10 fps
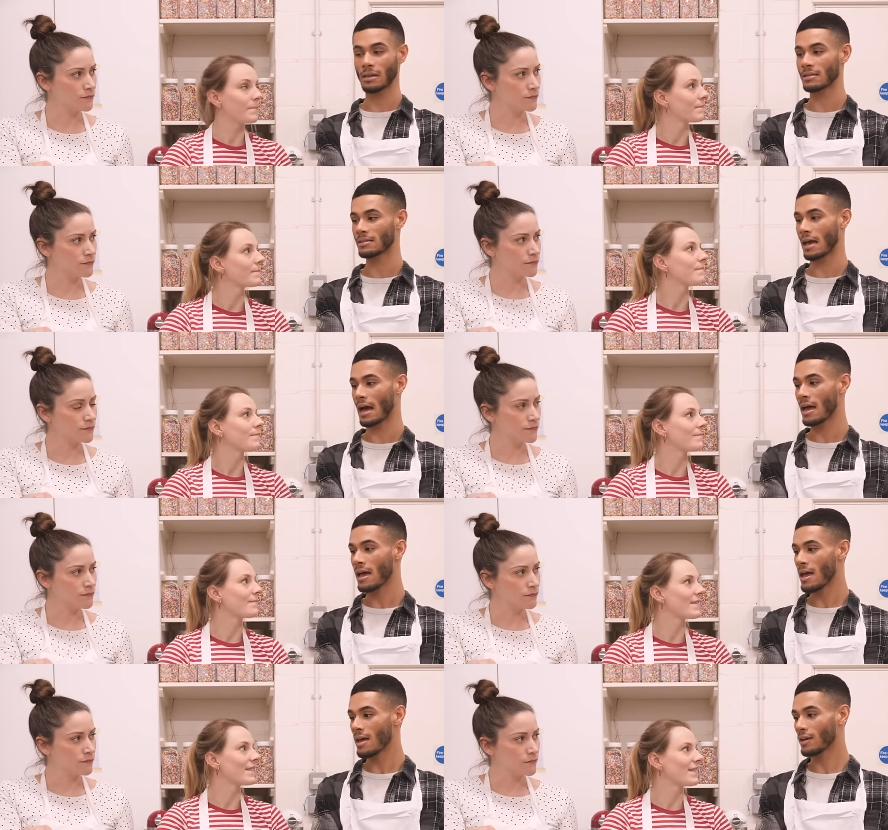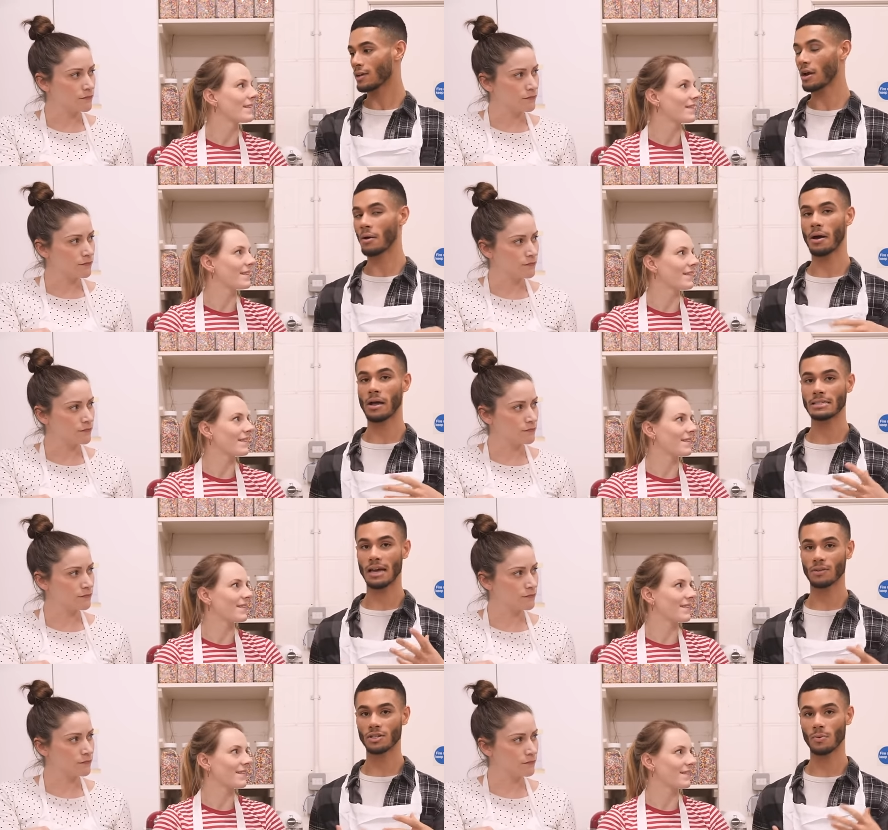Speaker 1: means that you know, is
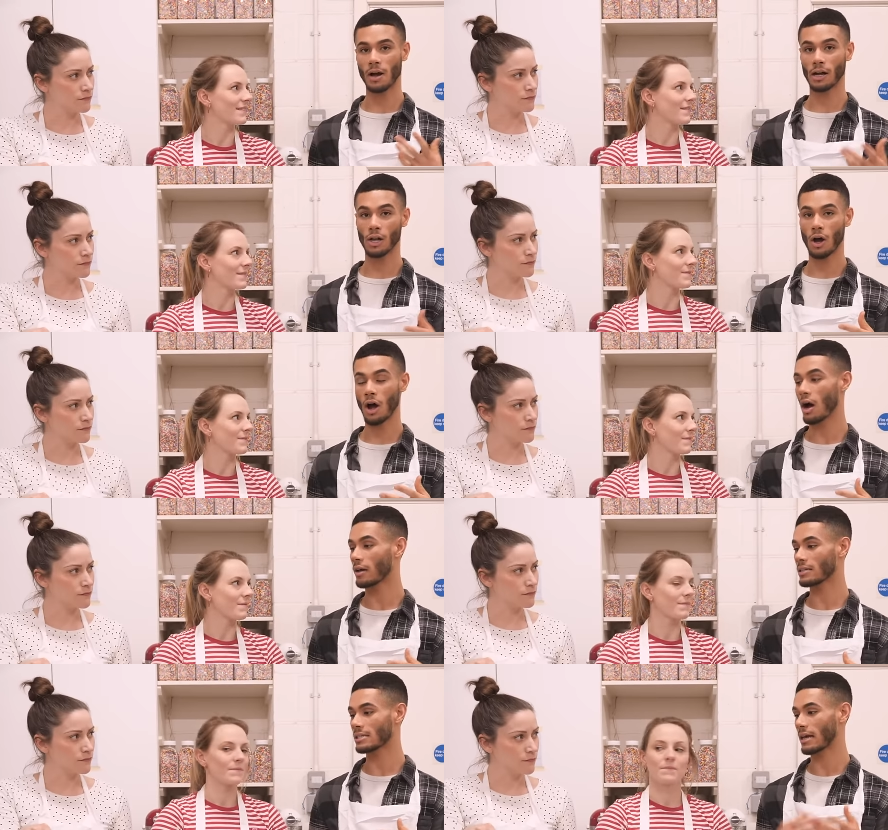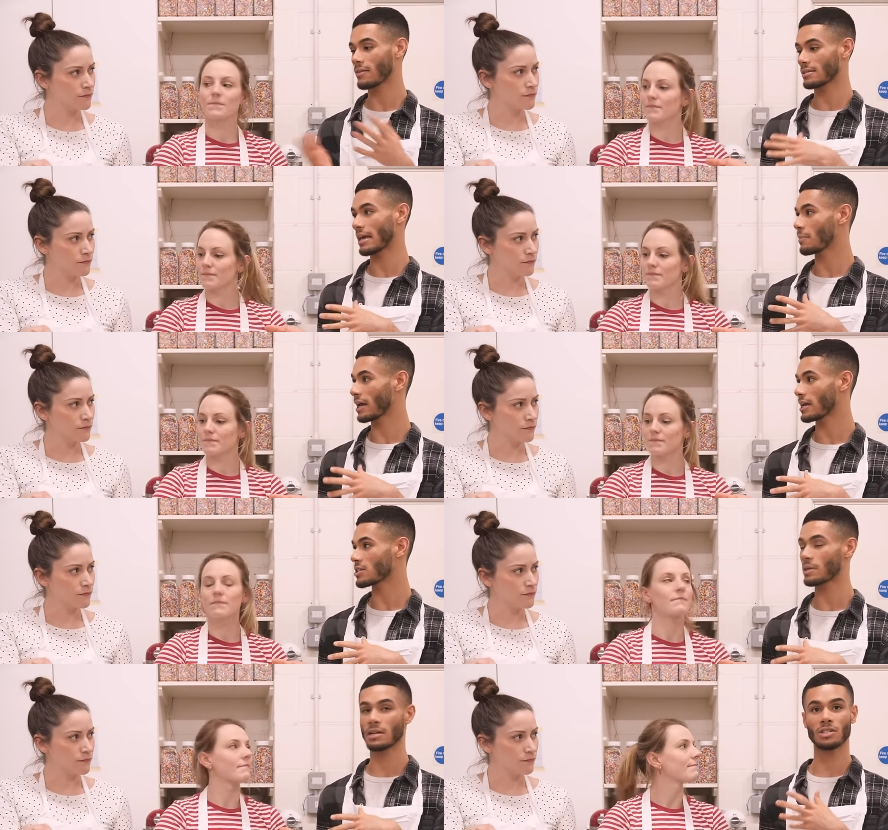having to work a lot harder to get the same
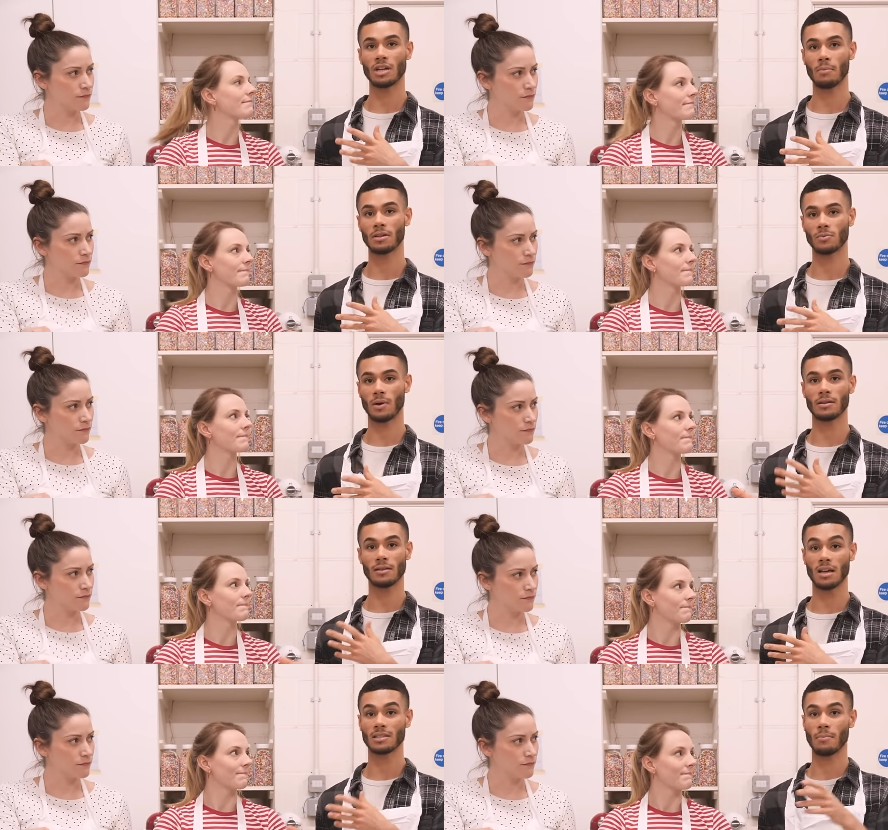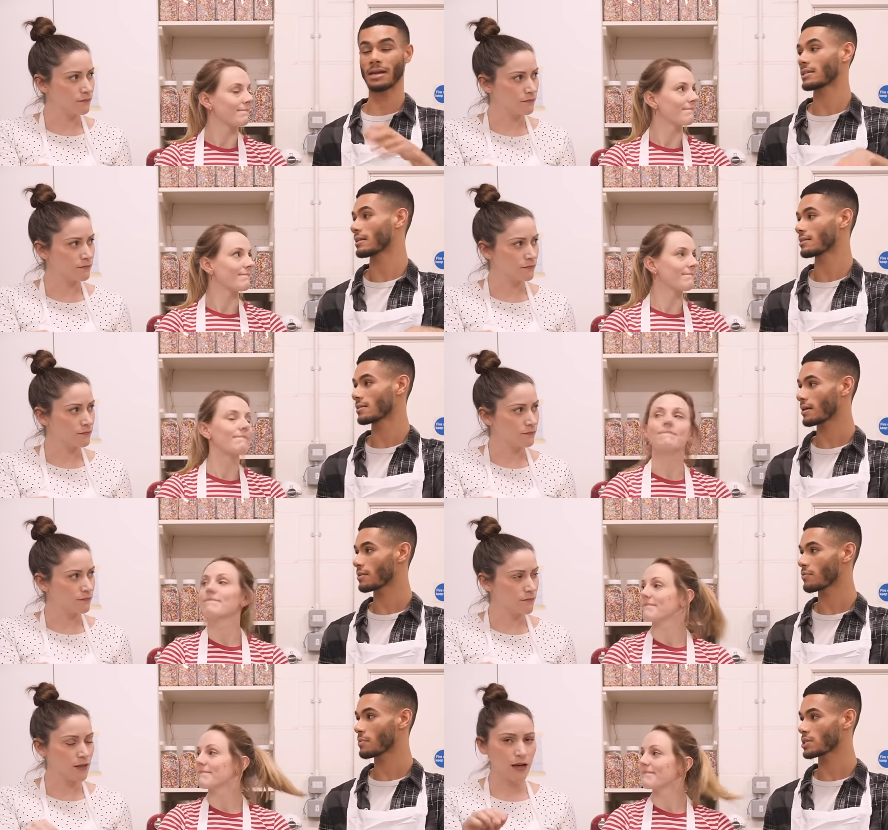engagement as Jemma's, whereas hers a metal inside.
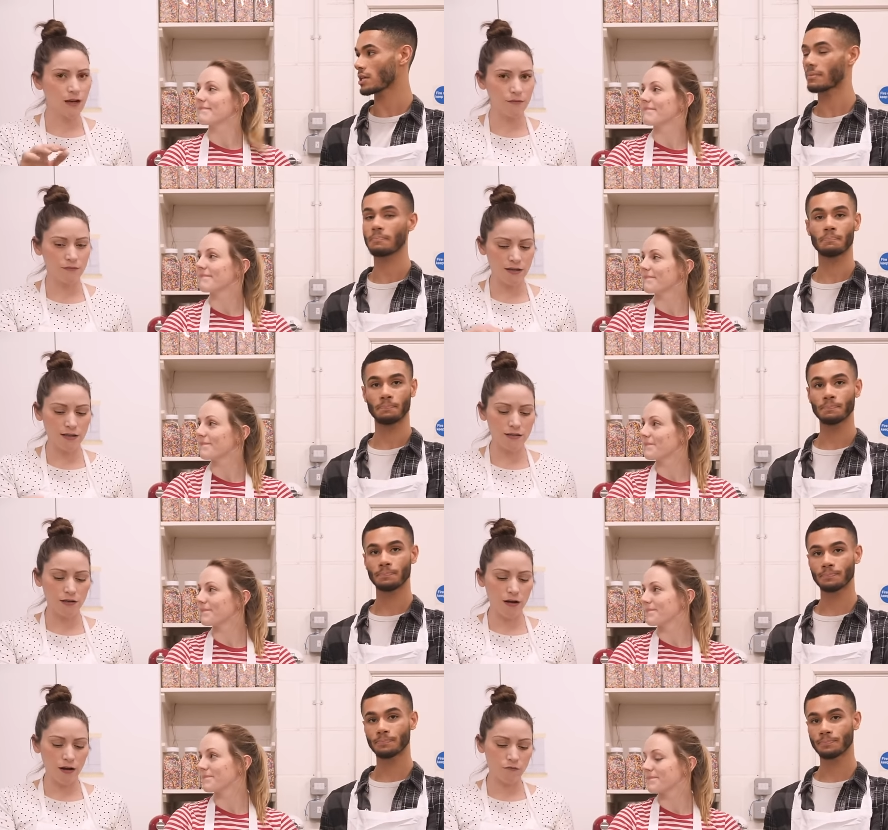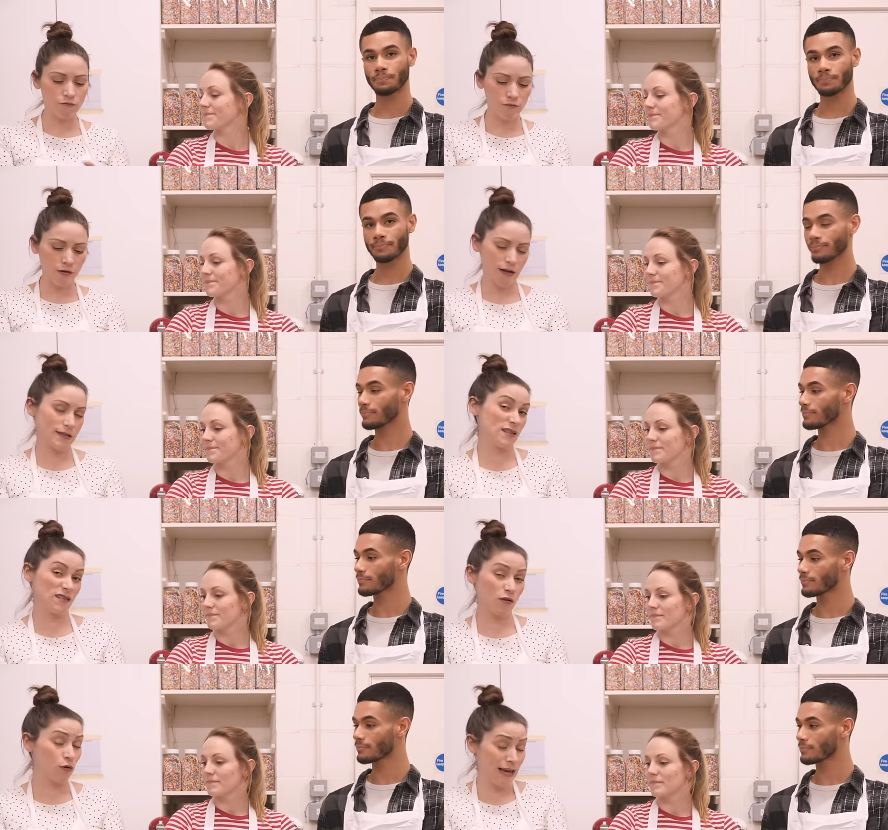
Speaker 2: Yeah, this is like a, like I
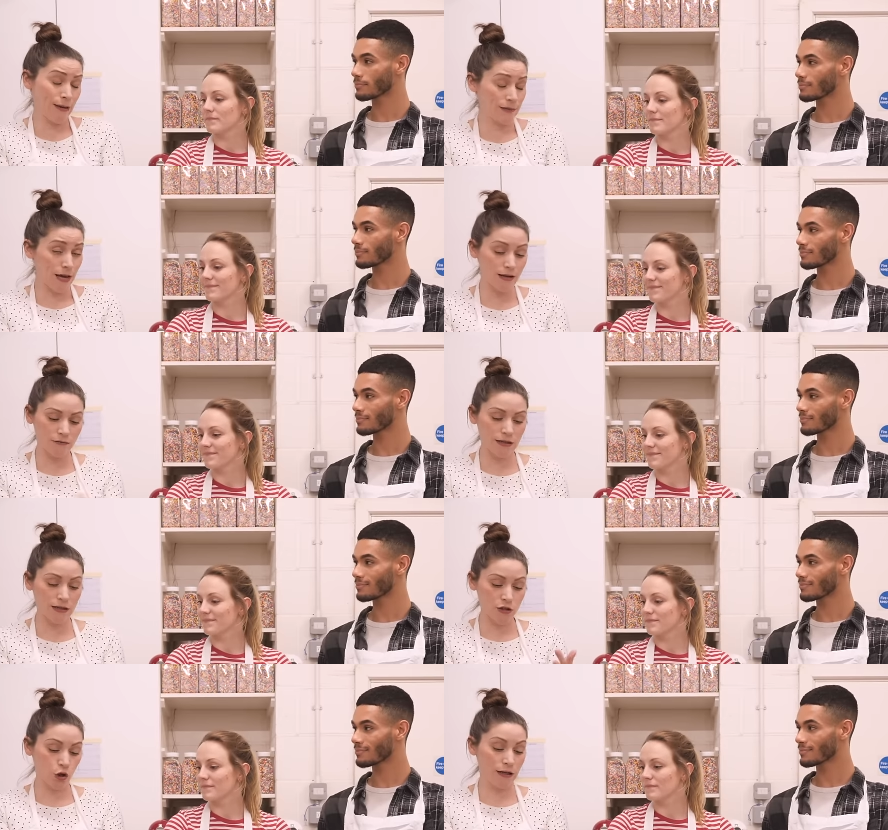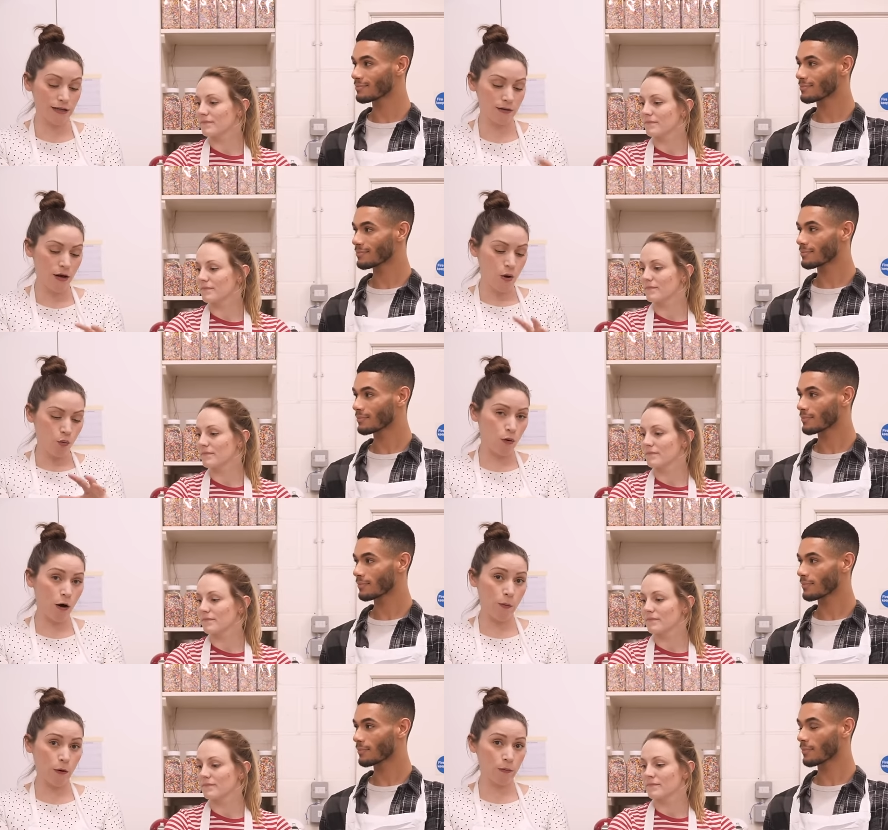will keep saying, it's a really solid,
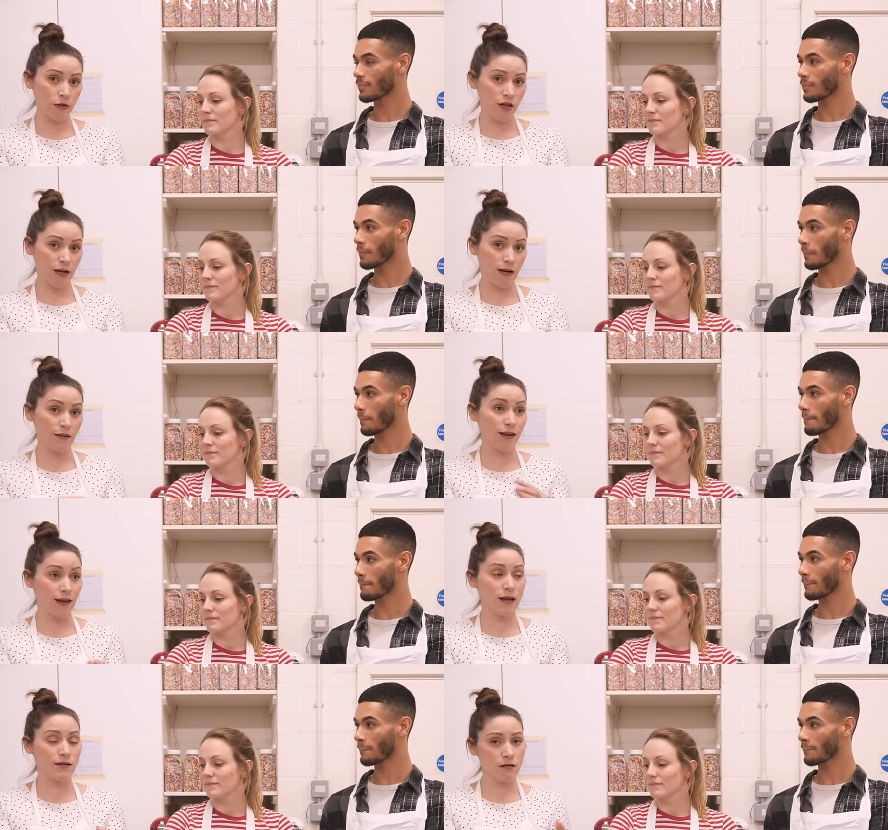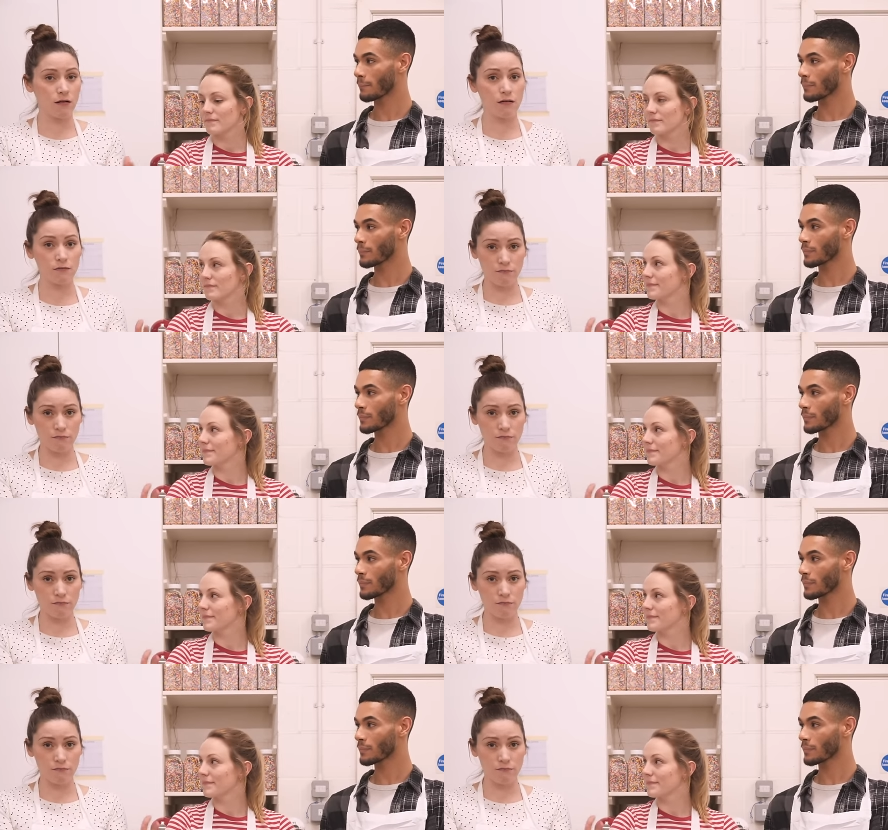well-built machine, and the gears are